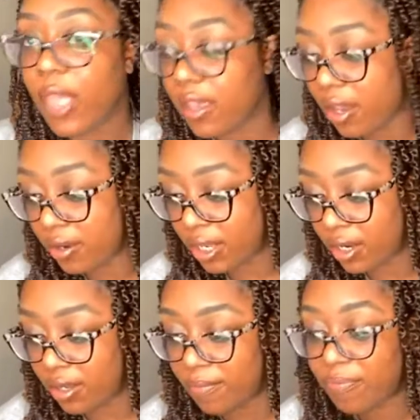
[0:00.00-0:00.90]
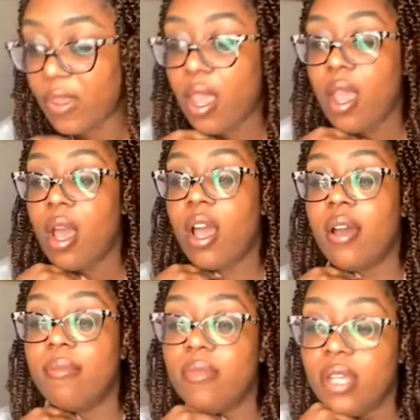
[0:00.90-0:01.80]
There you go, Anita.
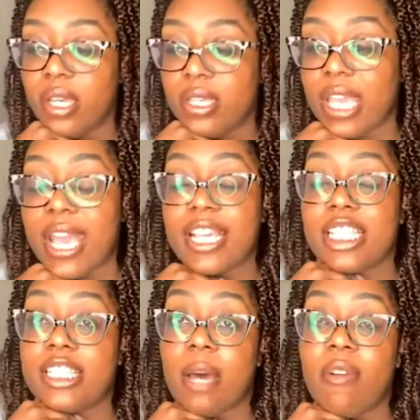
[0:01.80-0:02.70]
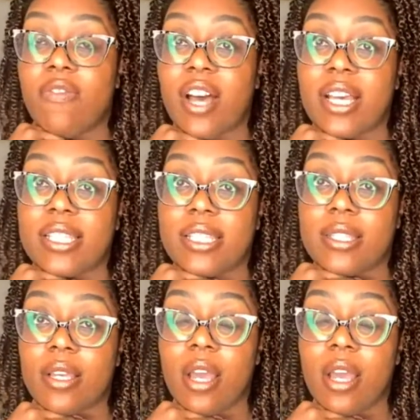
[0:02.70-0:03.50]
Yeah, some of us